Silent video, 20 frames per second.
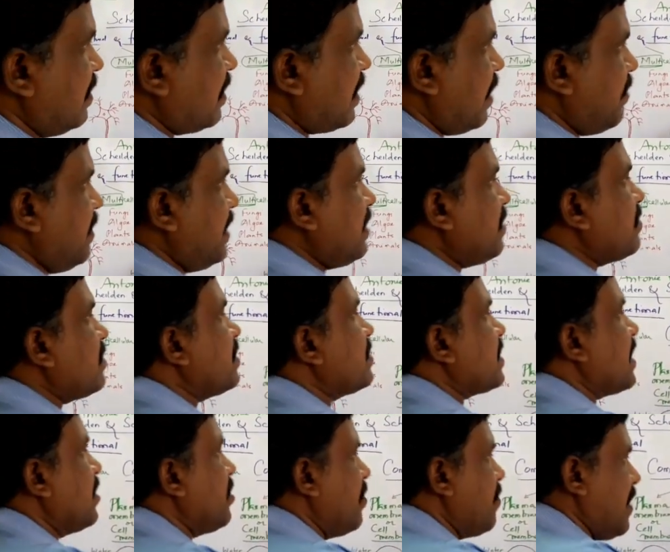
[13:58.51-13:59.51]
coming to the
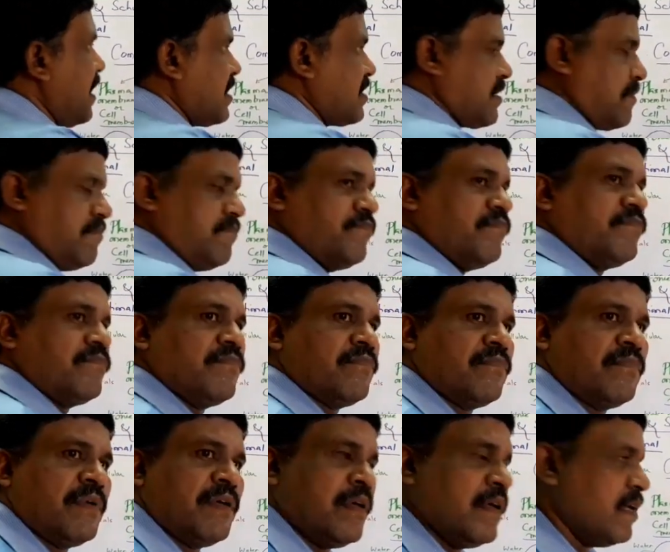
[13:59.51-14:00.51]
cytoplasm.
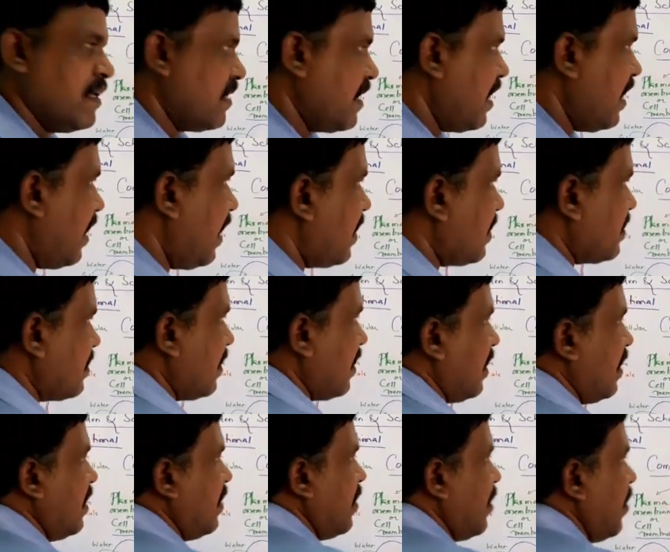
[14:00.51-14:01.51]
They are
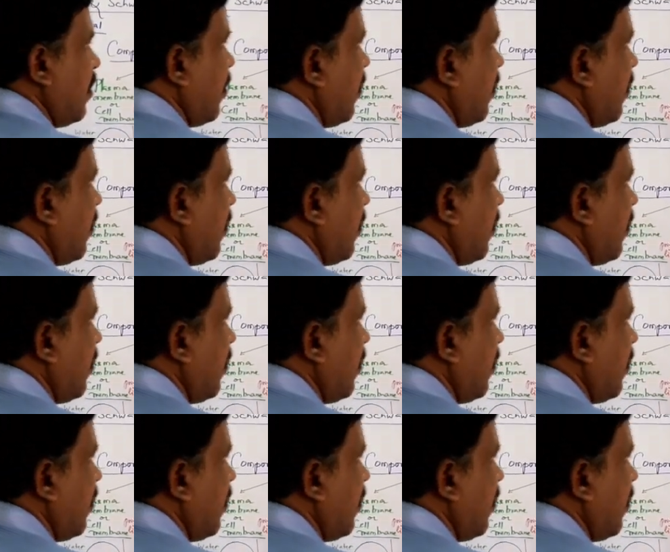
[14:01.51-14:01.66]
the